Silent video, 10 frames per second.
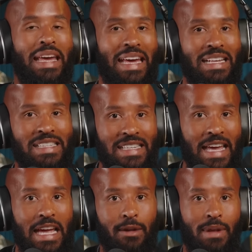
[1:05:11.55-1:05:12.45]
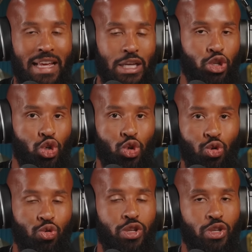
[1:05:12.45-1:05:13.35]
it's a game that he
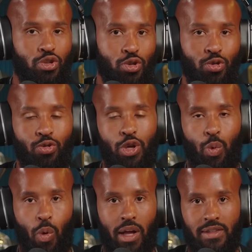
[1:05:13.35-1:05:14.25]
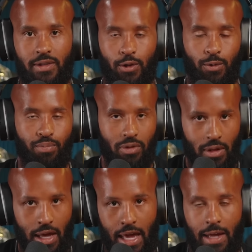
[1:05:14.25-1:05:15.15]
truly, truly wants to
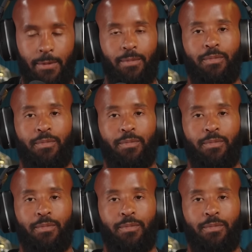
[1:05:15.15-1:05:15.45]
play.